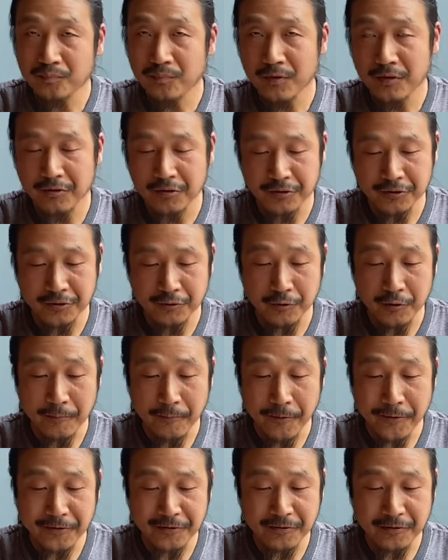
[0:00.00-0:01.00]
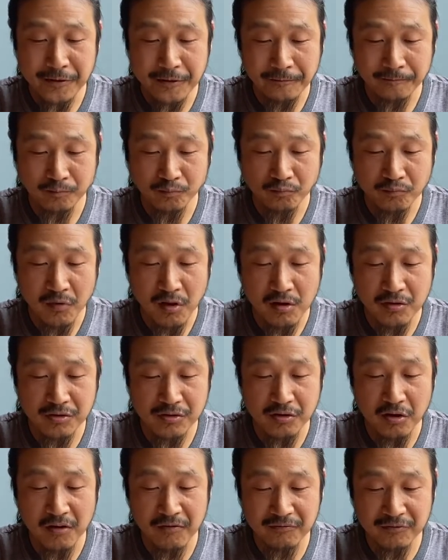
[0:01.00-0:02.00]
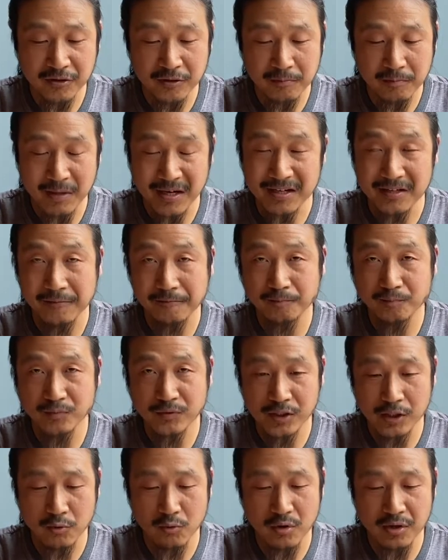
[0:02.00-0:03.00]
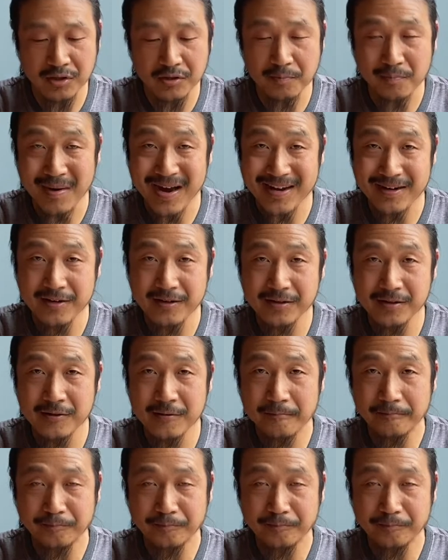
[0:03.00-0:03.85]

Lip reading: shrimp is soft, but it was battered,